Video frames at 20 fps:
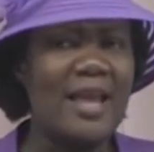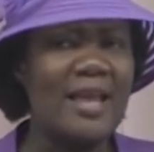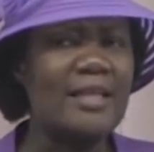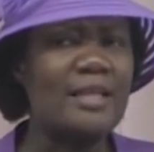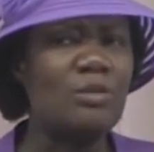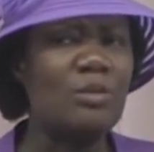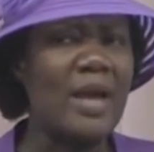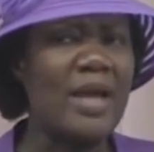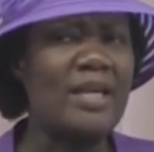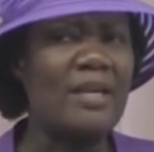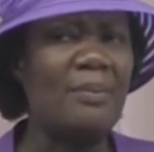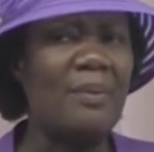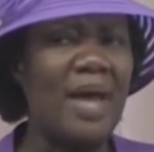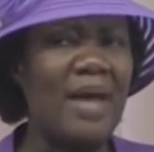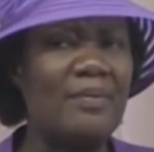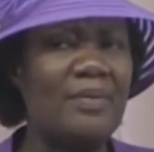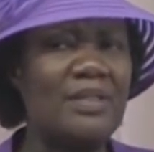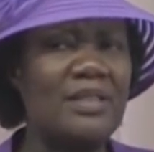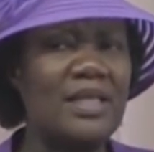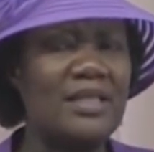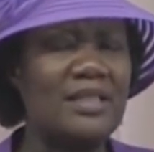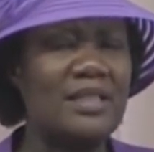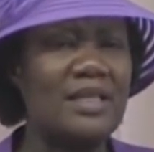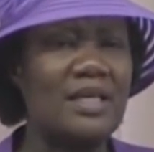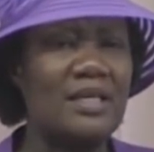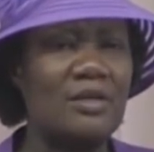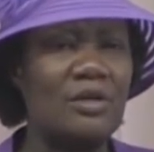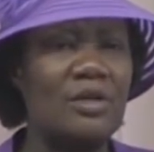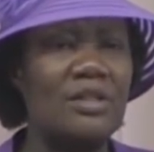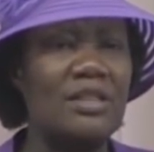That is why the Bible says,
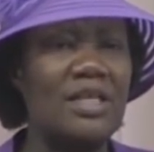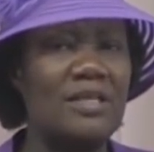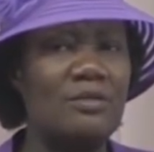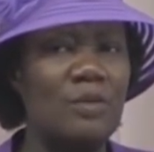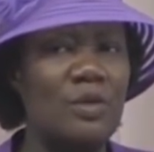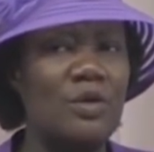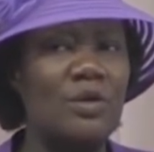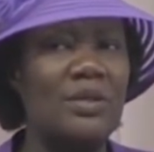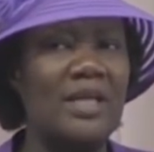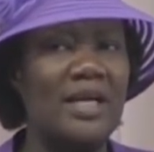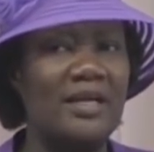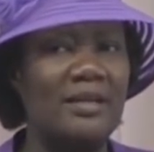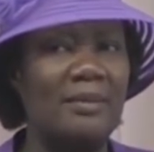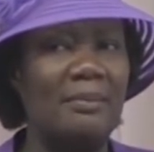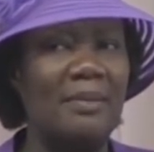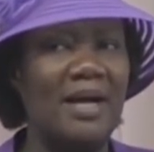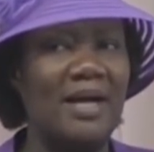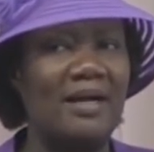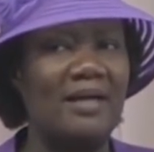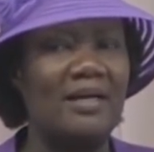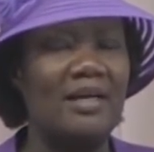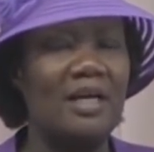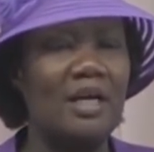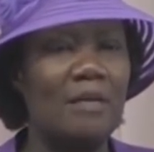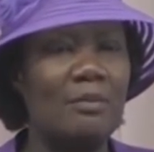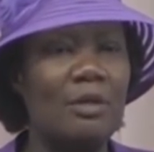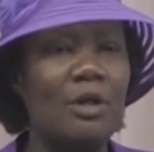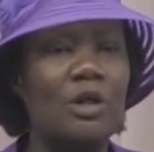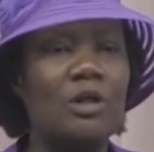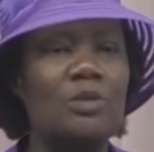in those days when you take the mark,
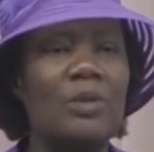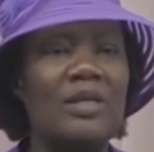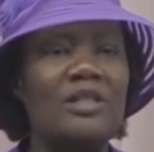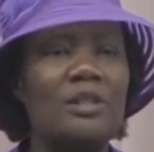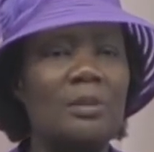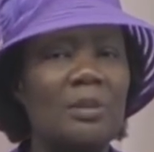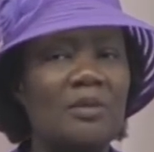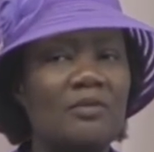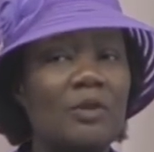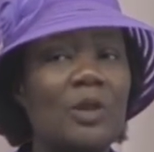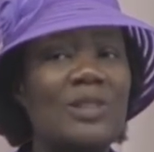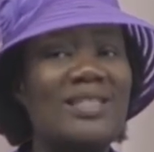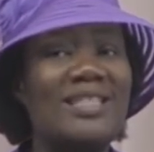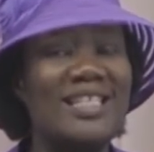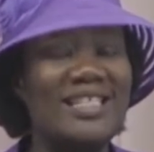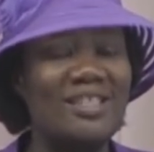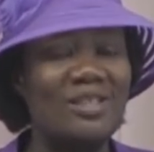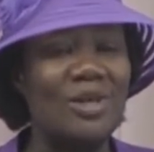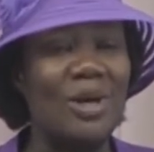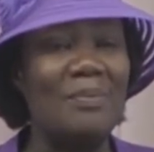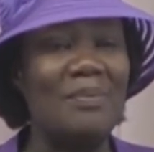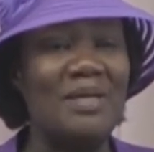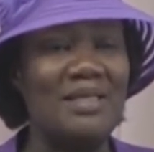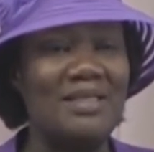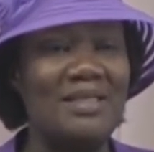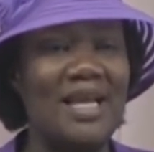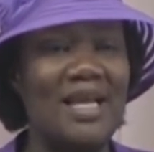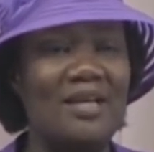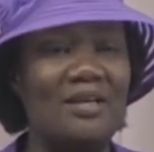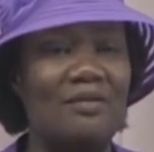because when some of those things come
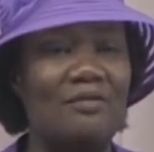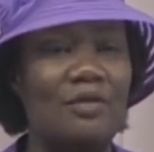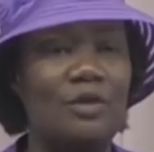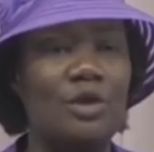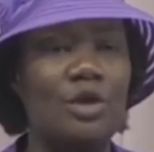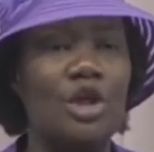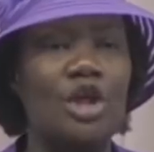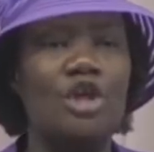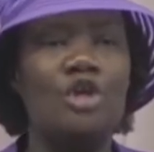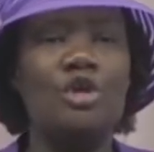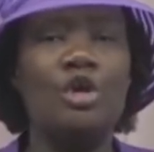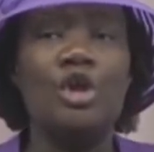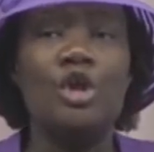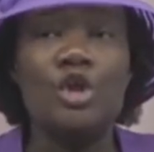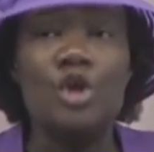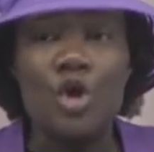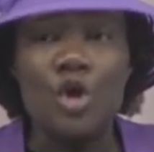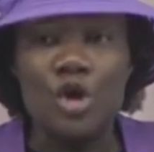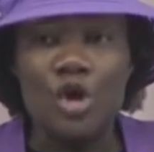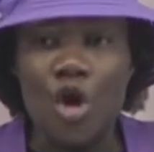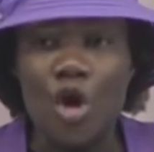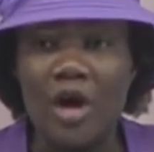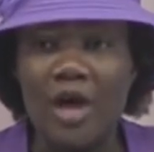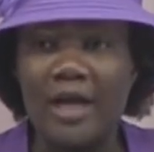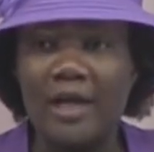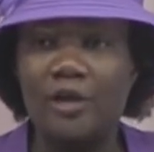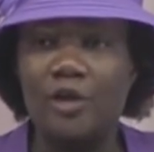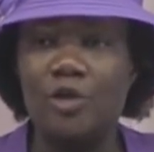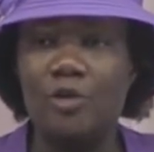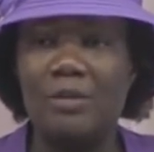inside of you, you're no
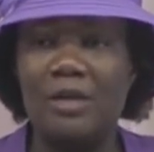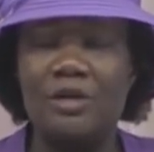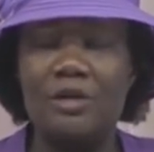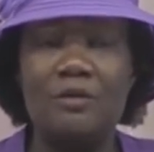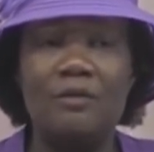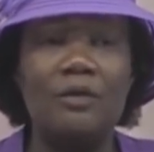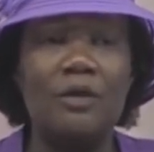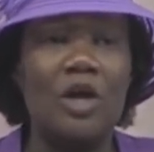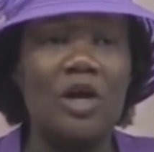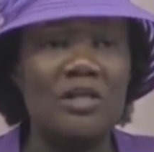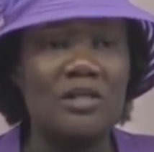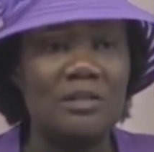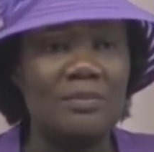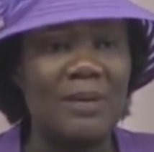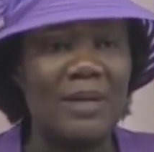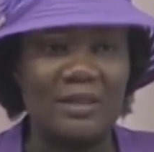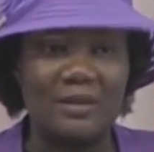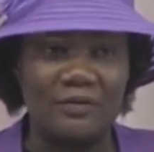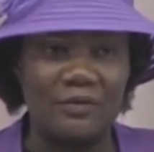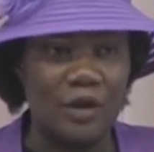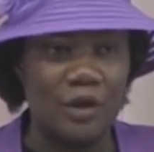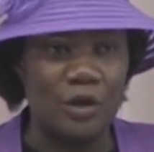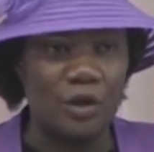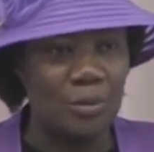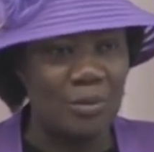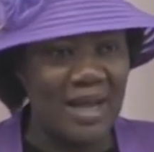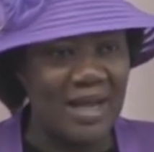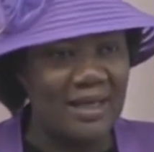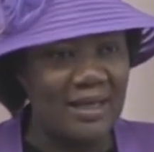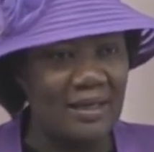longer human. You've lost part of your
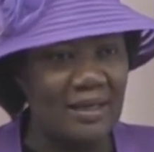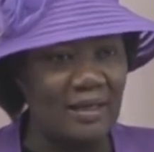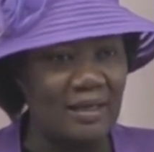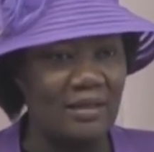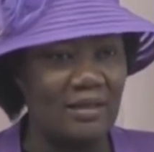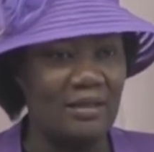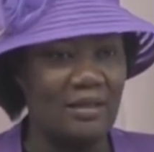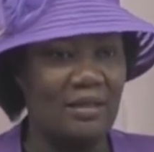humanity.